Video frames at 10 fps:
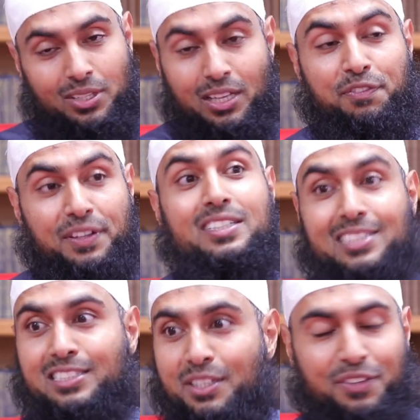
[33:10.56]
it
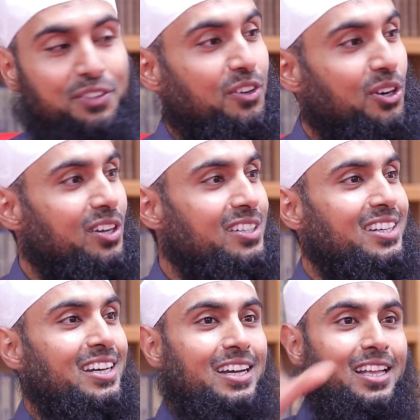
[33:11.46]
feels as if he forgot
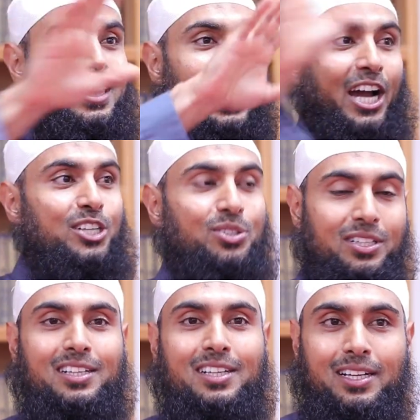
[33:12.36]
the
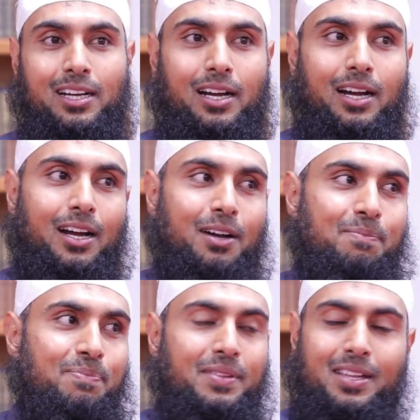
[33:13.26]
actual
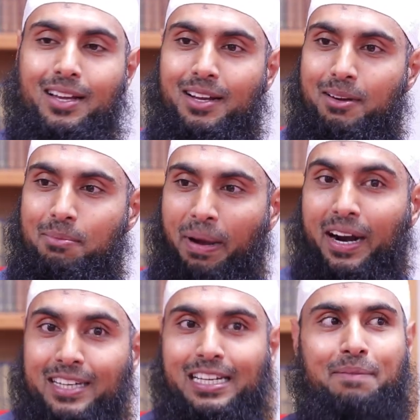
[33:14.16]

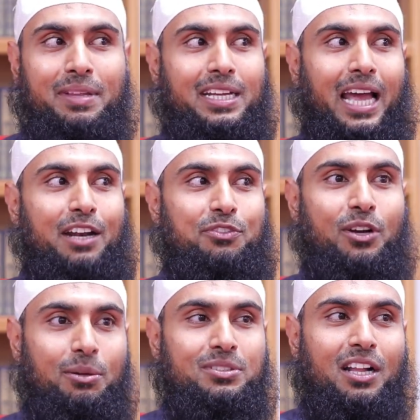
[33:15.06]
paradigm that he had
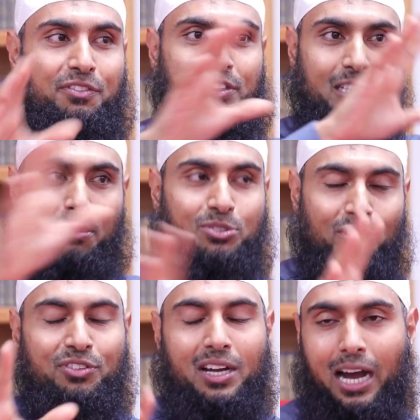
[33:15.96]
for himself in terms
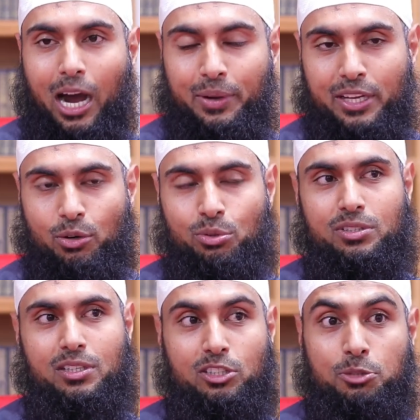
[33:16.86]
of how he
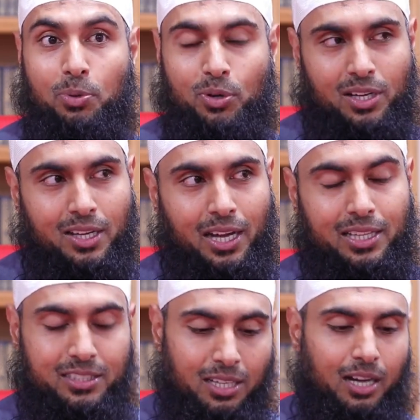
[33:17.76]
wrote this book
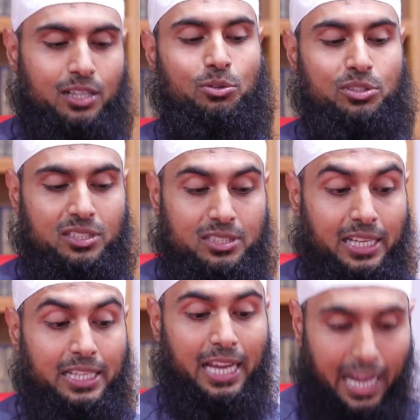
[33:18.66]
and the target audience
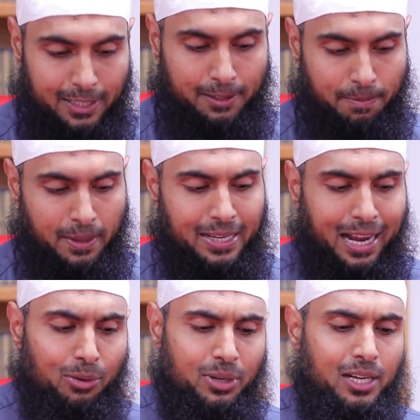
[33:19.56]
that he had.
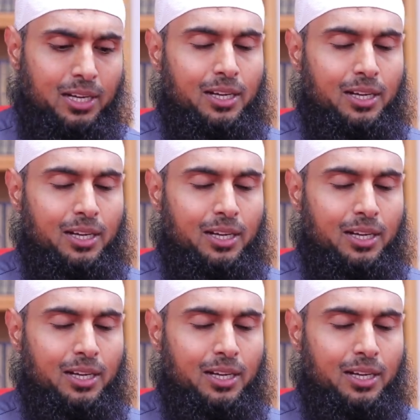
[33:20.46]
Now,